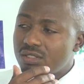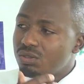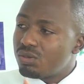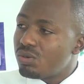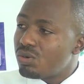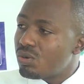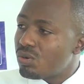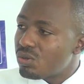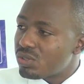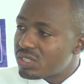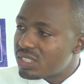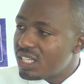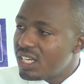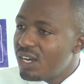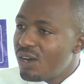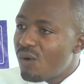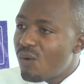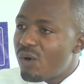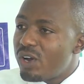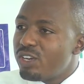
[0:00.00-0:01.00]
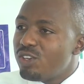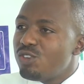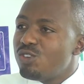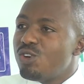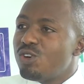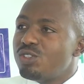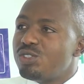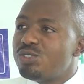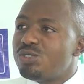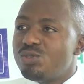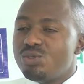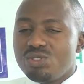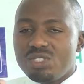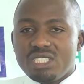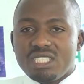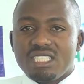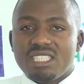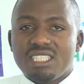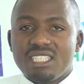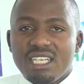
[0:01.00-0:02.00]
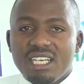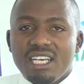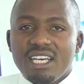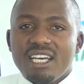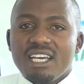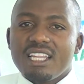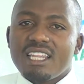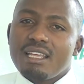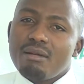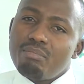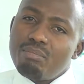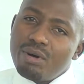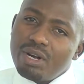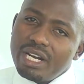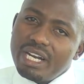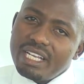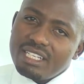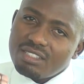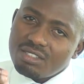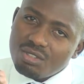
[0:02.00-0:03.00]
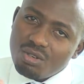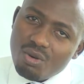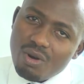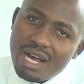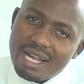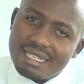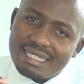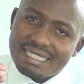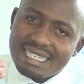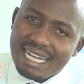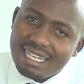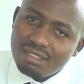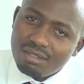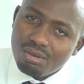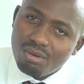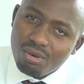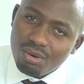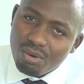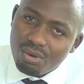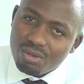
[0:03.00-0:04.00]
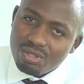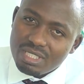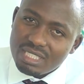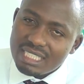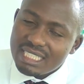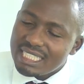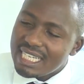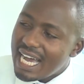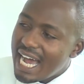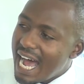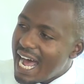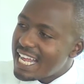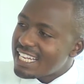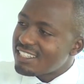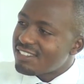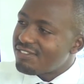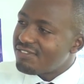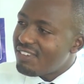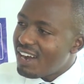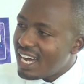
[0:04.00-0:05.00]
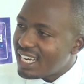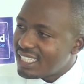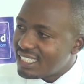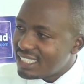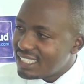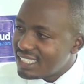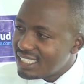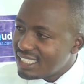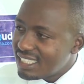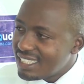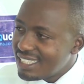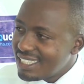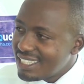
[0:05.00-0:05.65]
get glucose. When you don't use it, the body stores that glucose as fat.